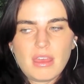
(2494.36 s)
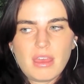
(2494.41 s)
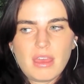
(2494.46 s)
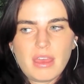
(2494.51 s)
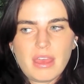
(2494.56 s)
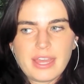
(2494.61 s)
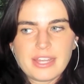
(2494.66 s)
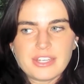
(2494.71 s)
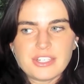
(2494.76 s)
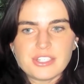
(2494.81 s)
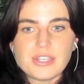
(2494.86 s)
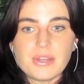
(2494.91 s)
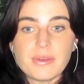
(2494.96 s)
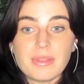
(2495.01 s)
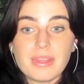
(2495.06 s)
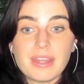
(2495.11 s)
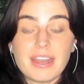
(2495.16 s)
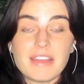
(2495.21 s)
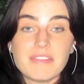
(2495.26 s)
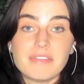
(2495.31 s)
I just know
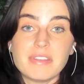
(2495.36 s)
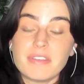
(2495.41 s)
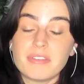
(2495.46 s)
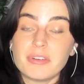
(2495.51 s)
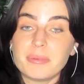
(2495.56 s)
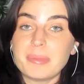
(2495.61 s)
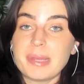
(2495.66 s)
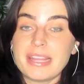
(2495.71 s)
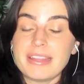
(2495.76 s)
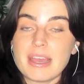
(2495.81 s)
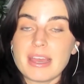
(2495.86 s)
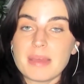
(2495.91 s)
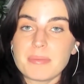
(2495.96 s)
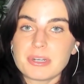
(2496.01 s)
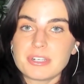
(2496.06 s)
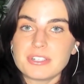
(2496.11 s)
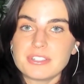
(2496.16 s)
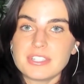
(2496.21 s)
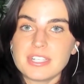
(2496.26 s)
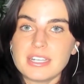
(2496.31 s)
that I've never been that
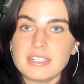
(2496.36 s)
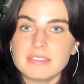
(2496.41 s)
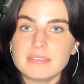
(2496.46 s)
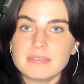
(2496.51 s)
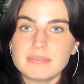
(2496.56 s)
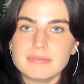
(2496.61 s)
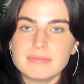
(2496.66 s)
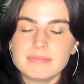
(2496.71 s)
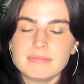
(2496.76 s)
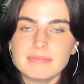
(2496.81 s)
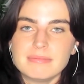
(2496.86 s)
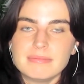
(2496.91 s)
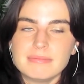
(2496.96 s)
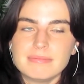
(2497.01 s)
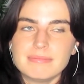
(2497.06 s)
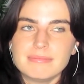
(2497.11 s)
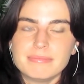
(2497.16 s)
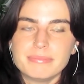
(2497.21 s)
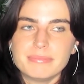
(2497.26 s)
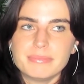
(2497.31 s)
person.
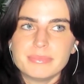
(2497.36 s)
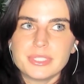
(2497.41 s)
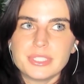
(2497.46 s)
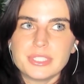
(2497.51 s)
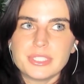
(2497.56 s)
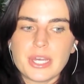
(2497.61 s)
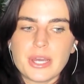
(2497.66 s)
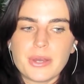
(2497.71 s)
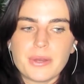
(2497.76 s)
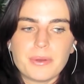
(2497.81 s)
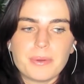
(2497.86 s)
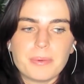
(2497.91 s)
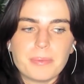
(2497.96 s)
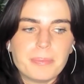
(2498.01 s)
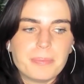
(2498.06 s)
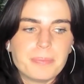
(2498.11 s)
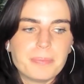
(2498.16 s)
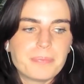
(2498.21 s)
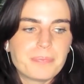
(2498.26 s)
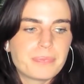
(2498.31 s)
So
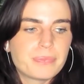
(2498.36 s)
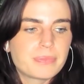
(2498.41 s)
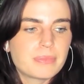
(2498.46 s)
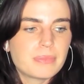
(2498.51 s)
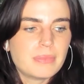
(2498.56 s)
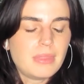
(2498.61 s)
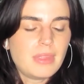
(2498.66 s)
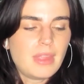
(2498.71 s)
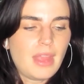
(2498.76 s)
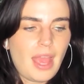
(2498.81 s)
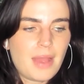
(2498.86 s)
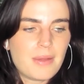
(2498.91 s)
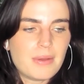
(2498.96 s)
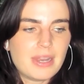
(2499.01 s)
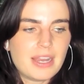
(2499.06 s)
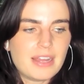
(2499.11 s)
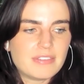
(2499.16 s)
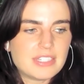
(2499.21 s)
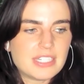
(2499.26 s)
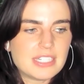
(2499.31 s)
I would
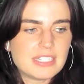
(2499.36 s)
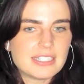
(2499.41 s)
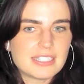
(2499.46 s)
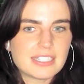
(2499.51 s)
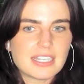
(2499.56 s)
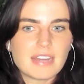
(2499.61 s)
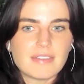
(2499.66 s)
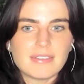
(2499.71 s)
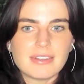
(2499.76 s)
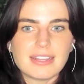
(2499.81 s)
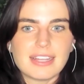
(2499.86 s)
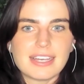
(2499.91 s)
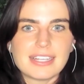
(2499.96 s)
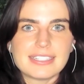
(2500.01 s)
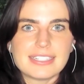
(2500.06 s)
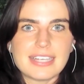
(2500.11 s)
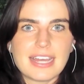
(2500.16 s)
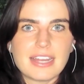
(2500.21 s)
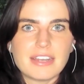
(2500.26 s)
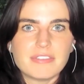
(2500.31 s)
have to discover that
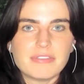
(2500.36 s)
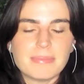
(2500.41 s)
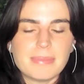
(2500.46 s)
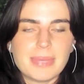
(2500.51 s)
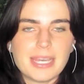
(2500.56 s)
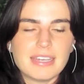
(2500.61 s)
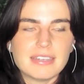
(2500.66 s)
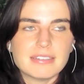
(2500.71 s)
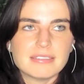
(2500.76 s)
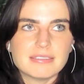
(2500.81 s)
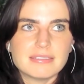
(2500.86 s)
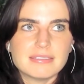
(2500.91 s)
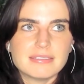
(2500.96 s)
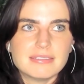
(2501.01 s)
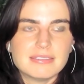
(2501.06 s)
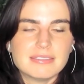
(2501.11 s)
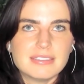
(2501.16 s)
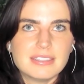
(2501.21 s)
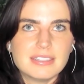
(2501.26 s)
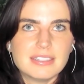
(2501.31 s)
side of me.
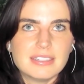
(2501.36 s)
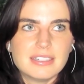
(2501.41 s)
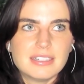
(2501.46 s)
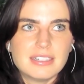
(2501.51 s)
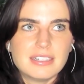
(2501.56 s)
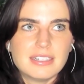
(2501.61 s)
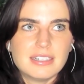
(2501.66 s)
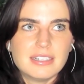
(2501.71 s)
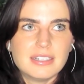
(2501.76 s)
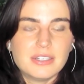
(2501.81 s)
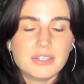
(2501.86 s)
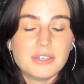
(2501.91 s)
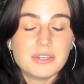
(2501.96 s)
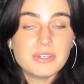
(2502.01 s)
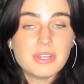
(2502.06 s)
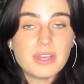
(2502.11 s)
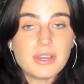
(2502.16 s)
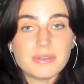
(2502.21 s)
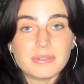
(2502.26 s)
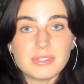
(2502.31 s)
Who
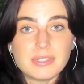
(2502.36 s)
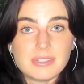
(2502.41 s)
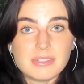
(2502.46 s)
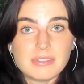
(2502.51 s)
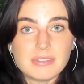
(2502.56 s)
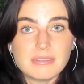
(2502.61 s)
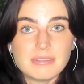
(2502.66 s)
knows?